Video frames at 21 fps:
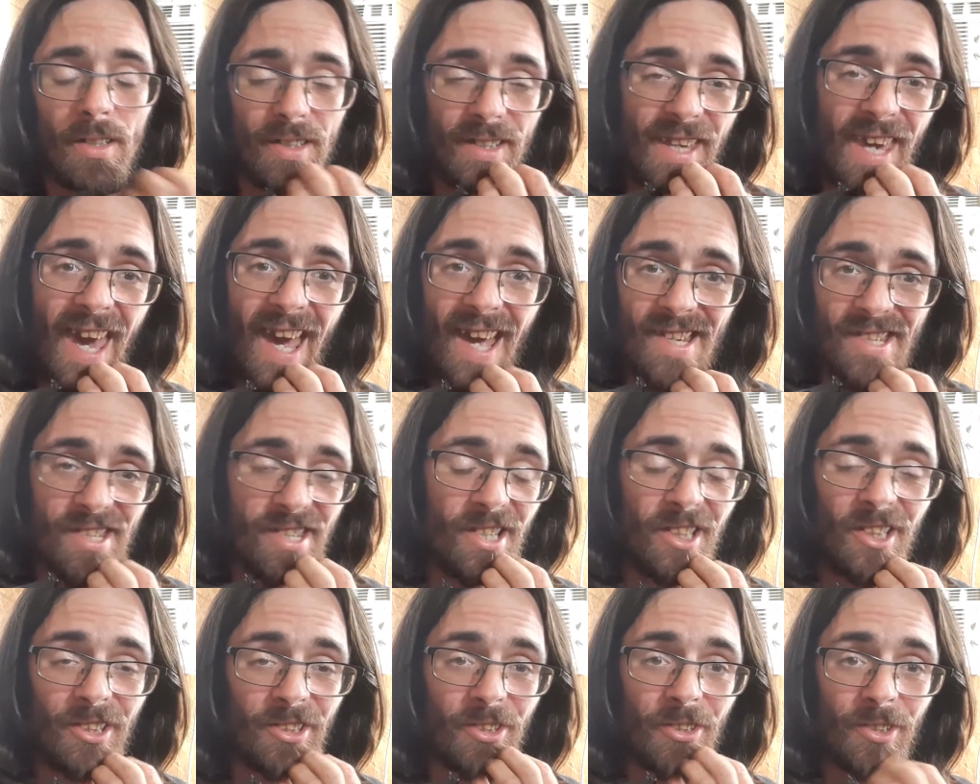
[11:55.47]
gas
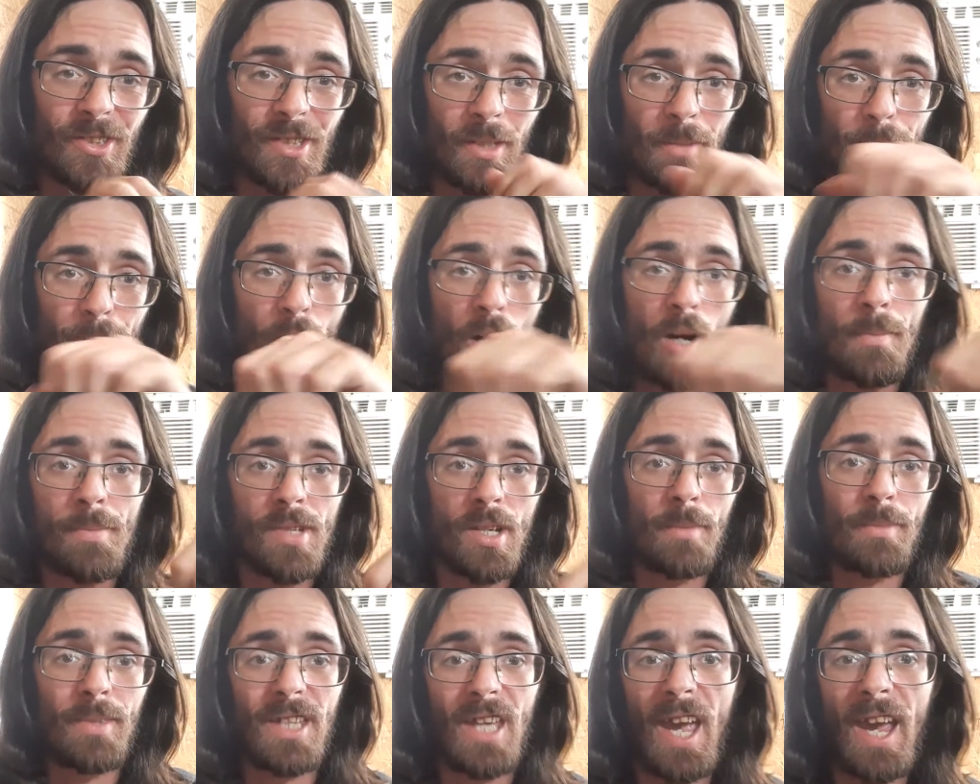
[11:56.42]
cylinder that pumps
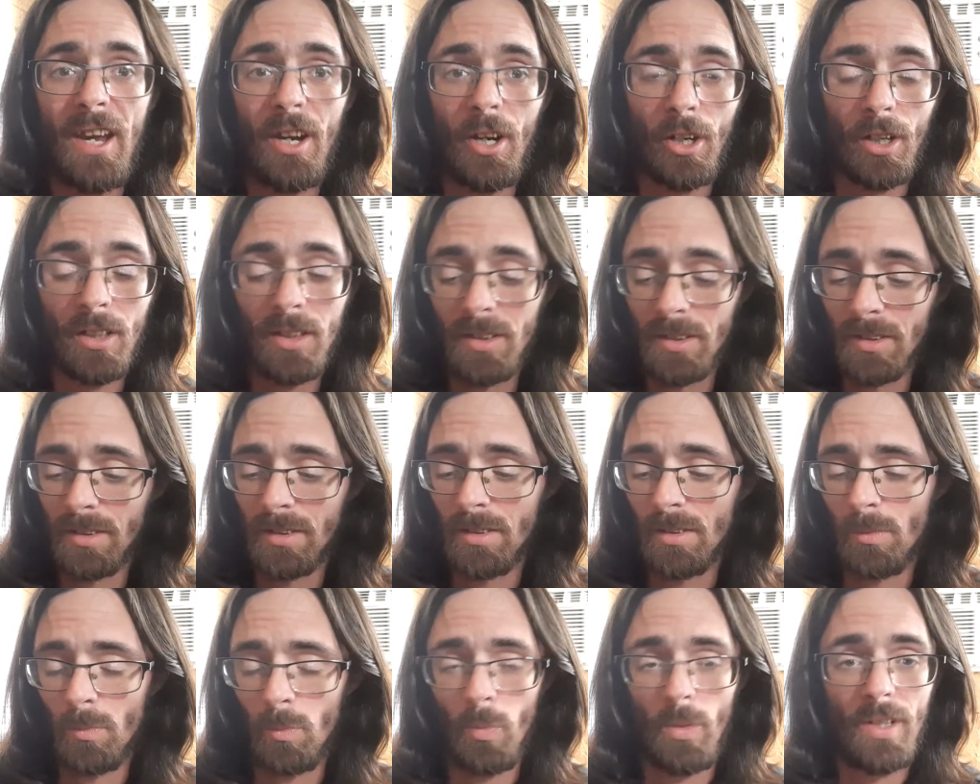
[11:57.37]
up the air
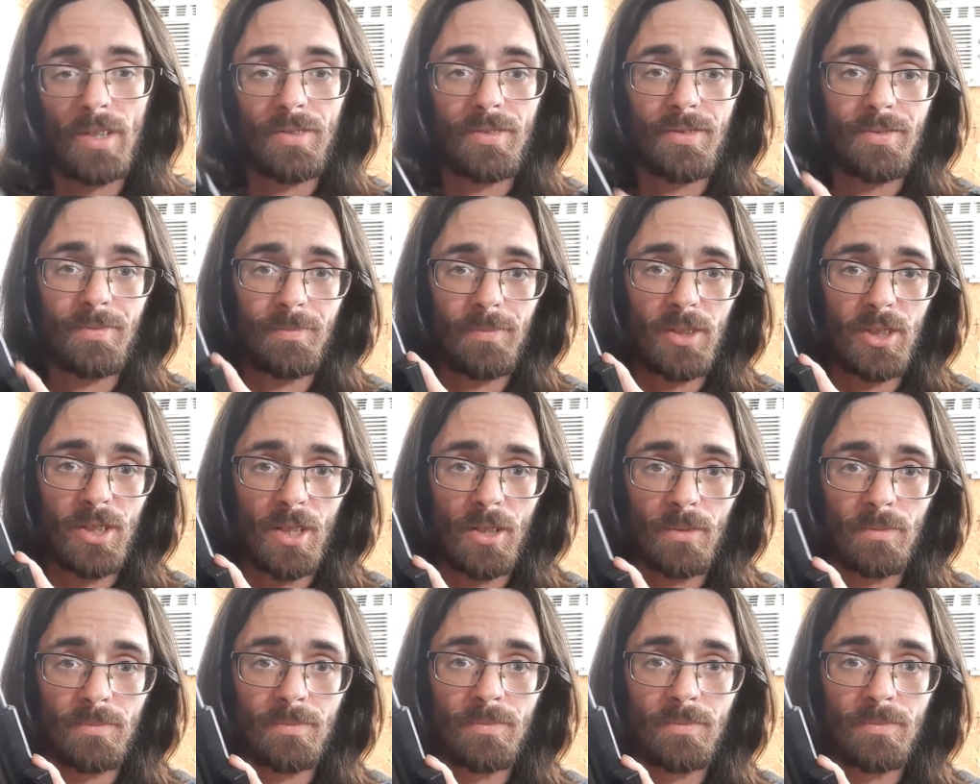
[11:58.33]
with, you know.